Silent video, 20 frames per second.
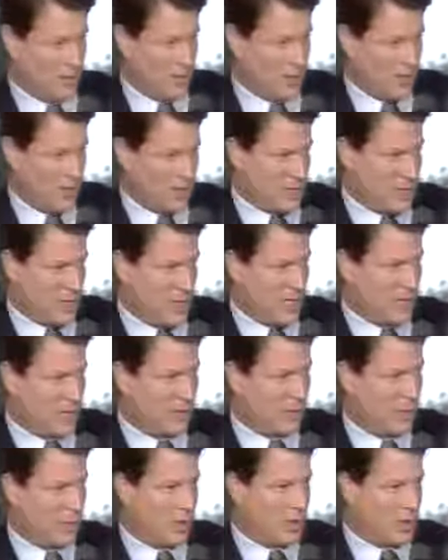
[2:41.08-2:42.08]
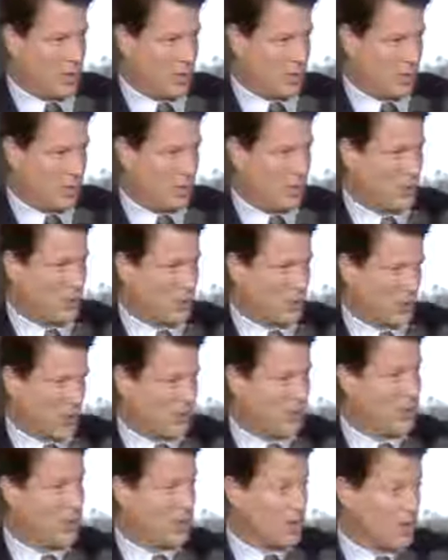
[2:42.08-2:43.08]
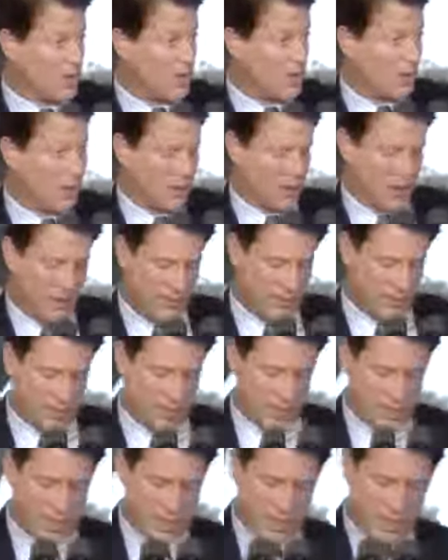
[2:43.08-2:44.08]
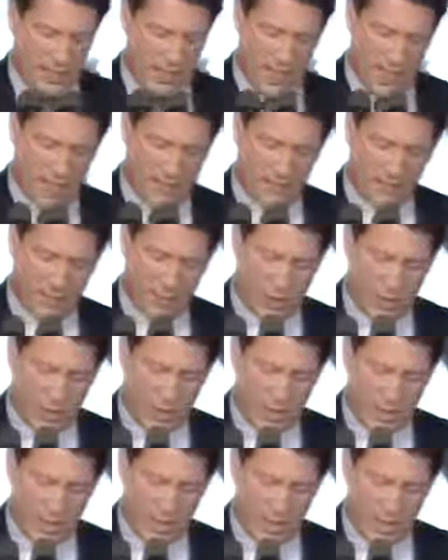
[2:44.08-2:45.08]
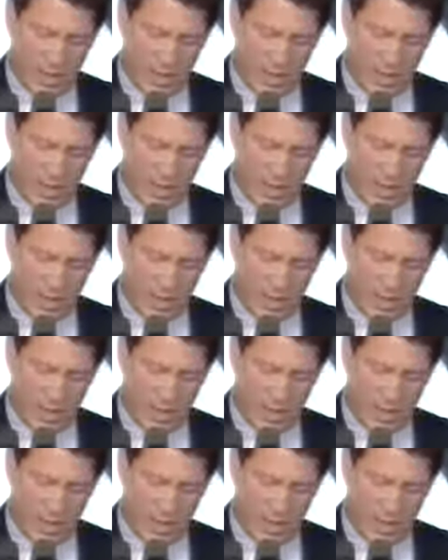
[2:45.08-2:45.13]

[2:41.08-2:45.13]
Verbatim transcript: project, which will give particular emphasis to California.